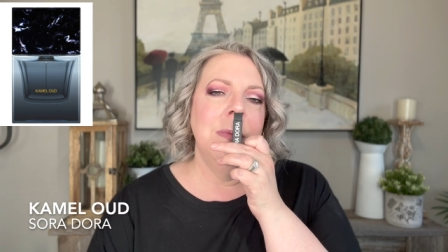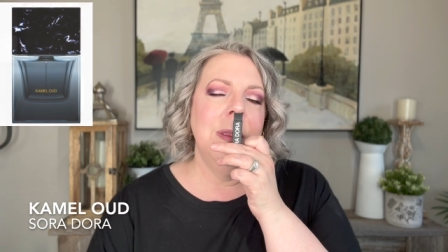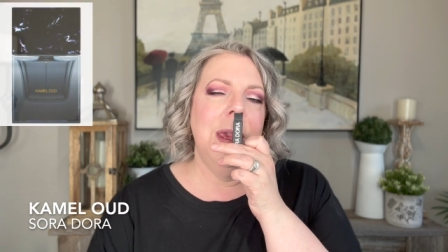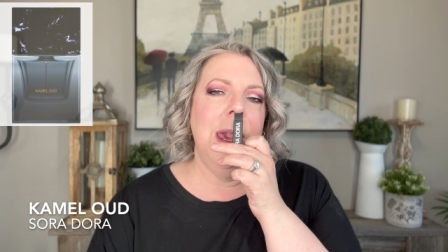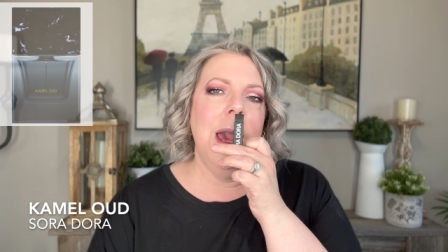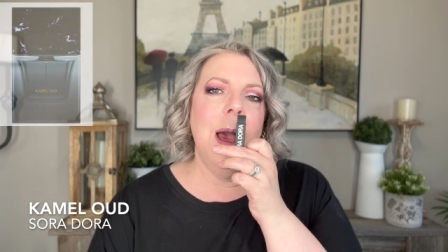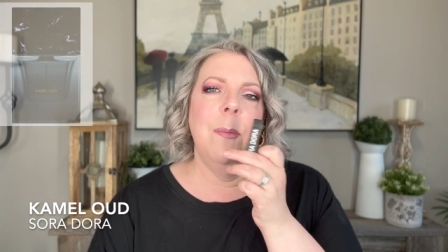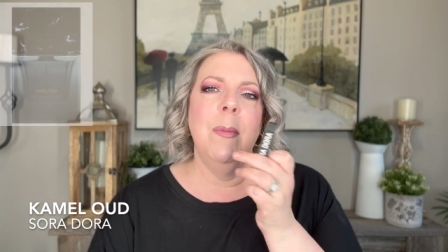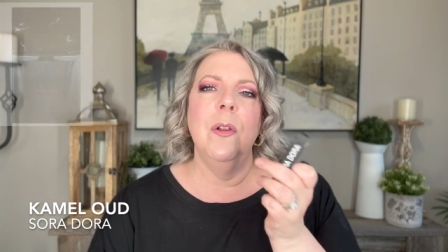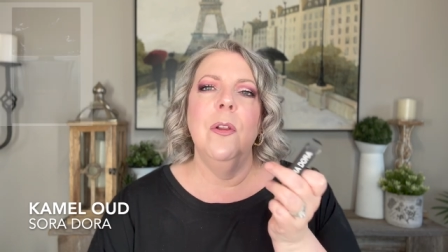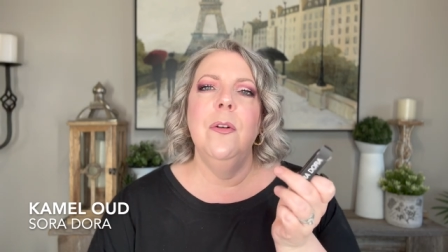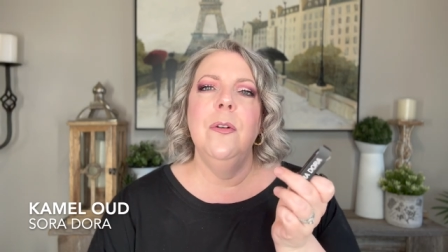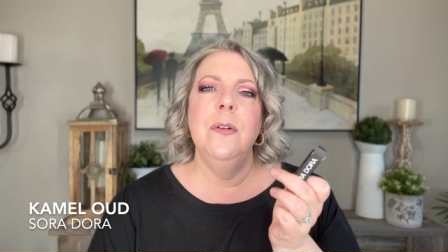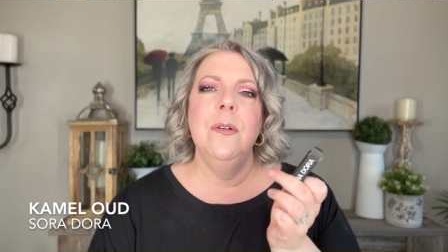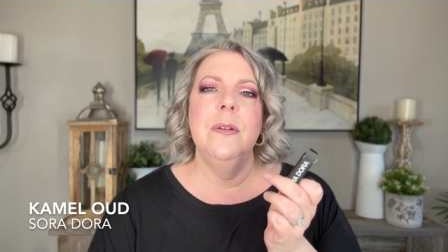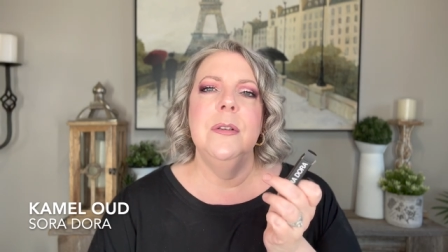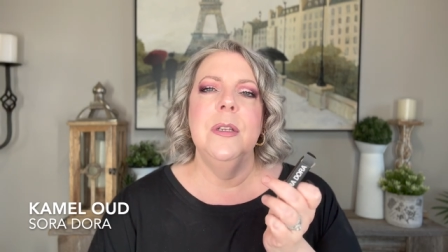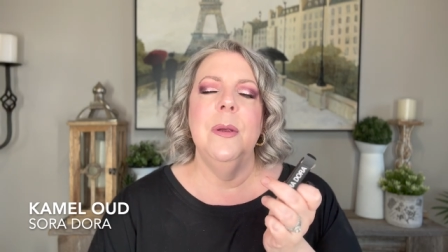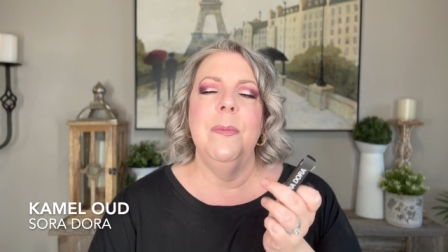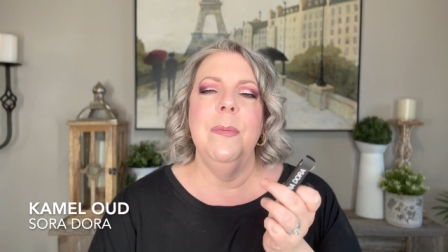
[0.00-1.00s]
Kamel
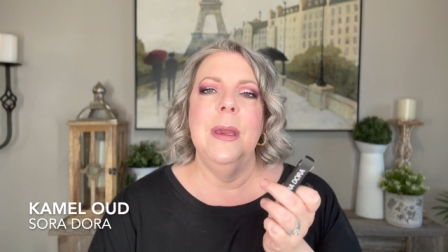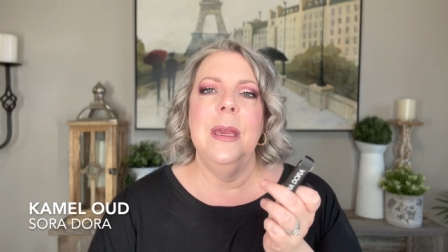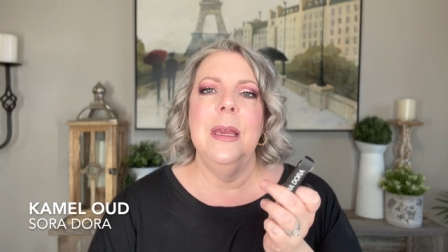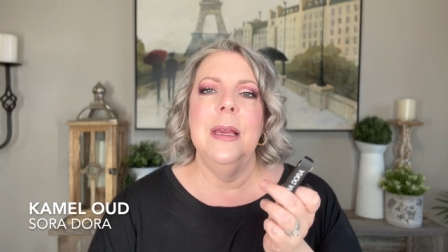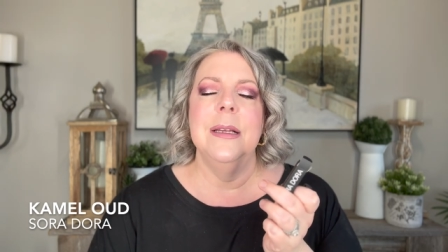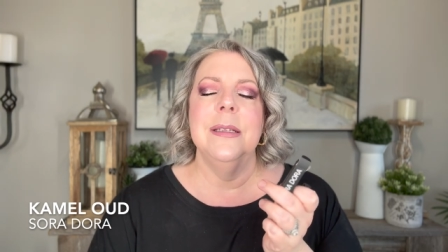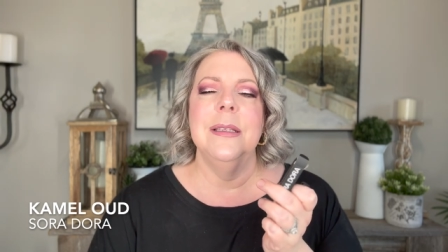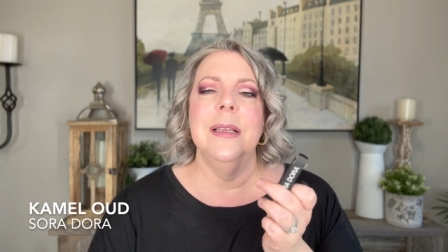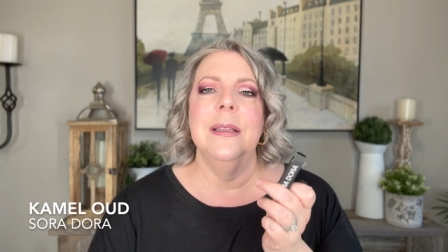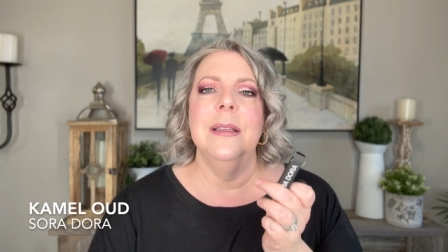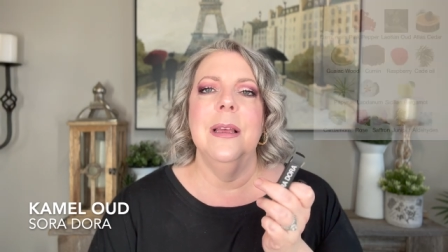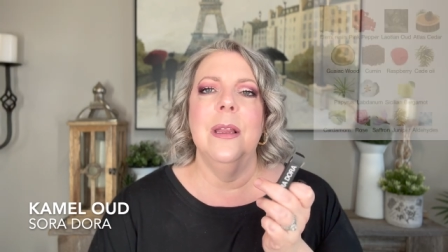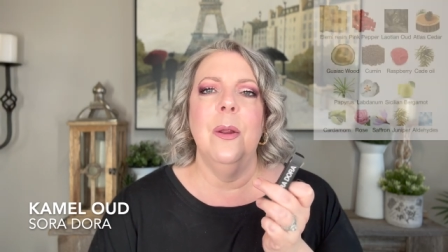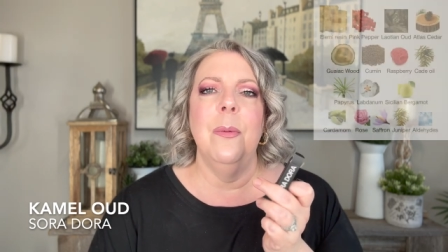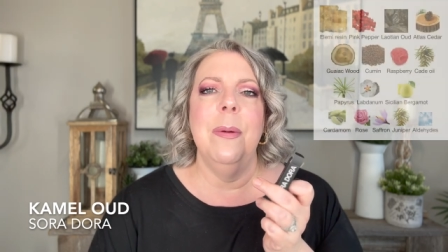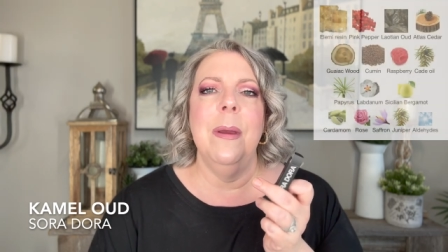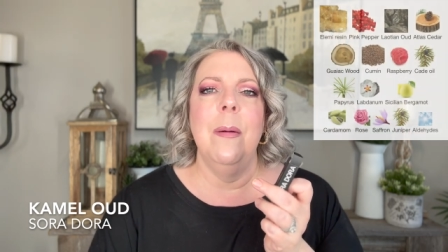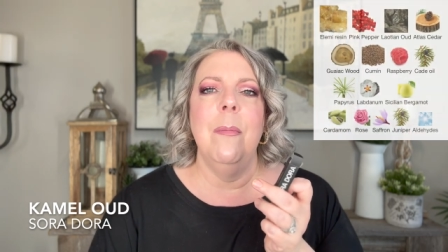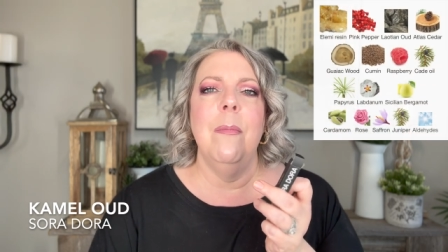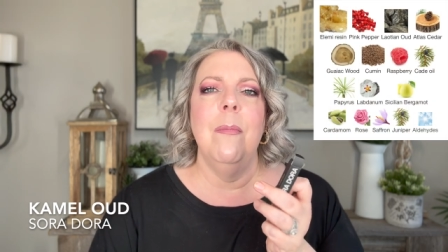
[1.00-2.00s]
Oud to me is a little
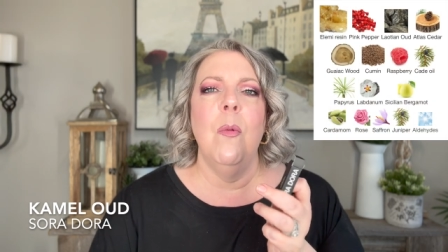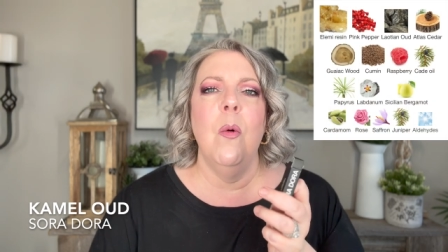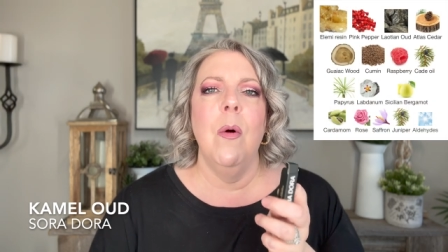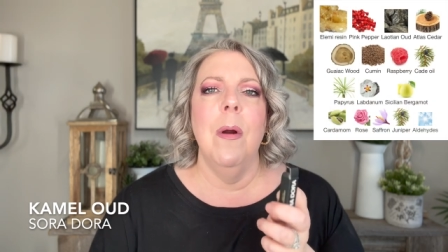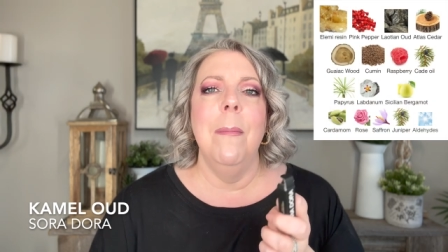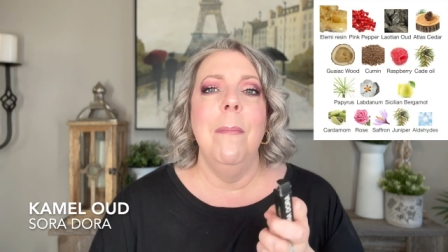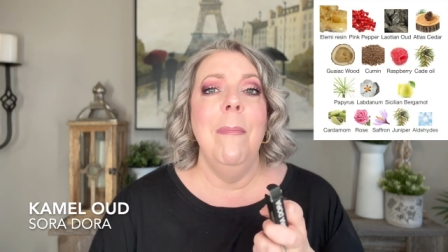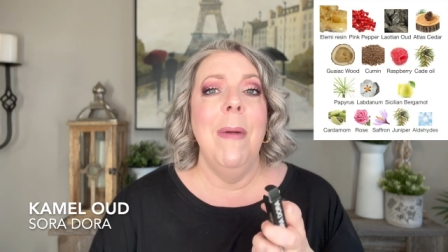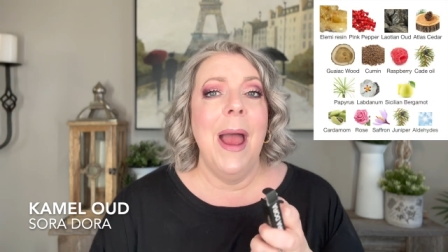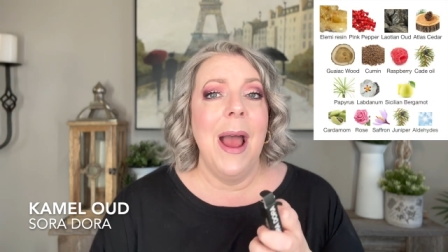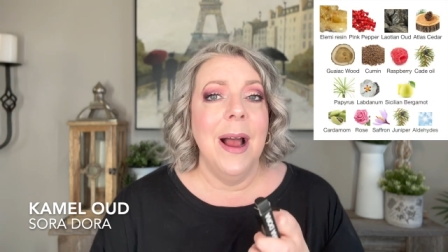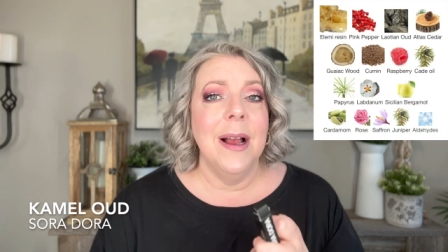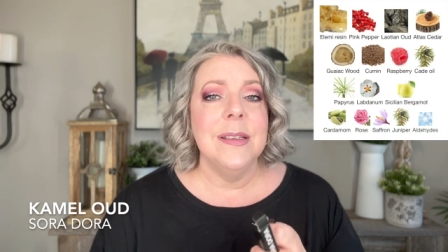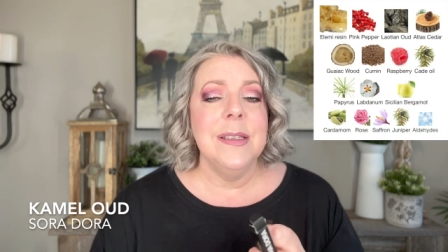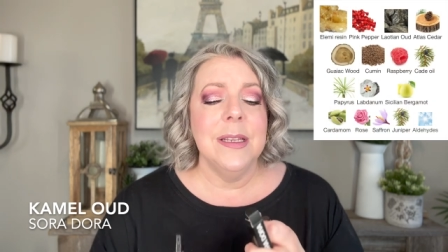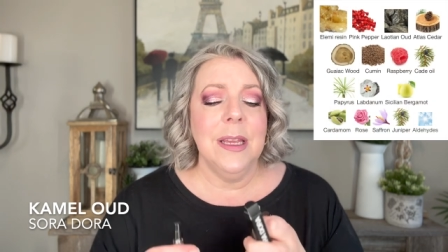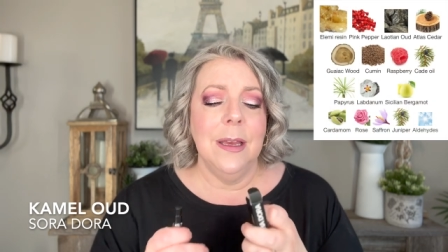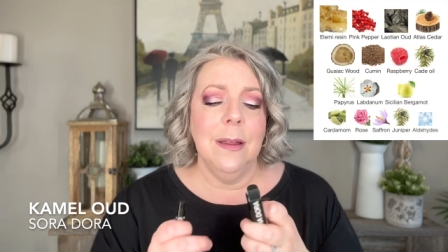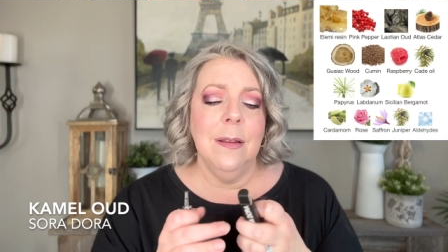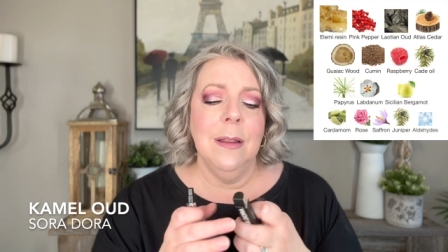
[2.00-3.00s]
bit more
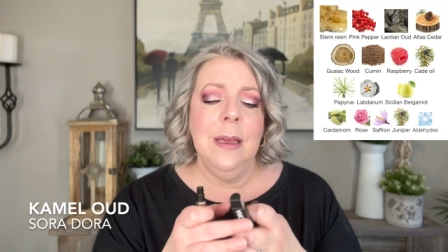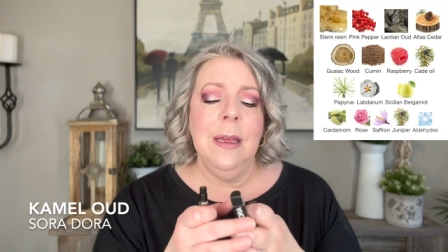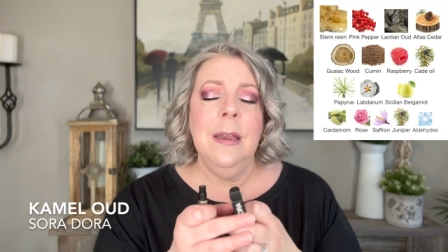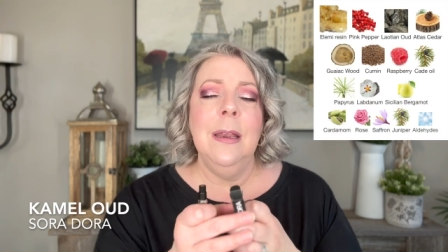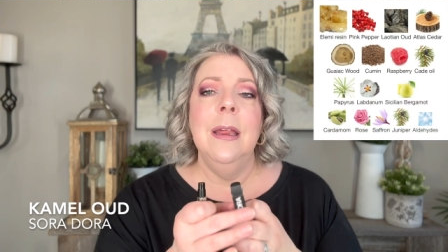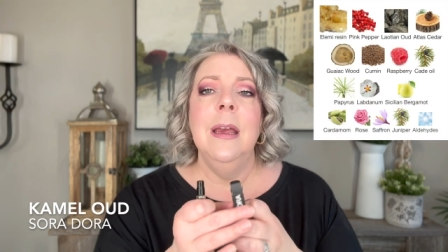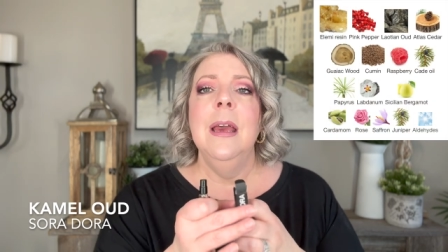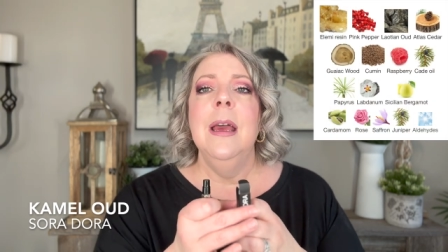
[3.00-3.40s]
masculine,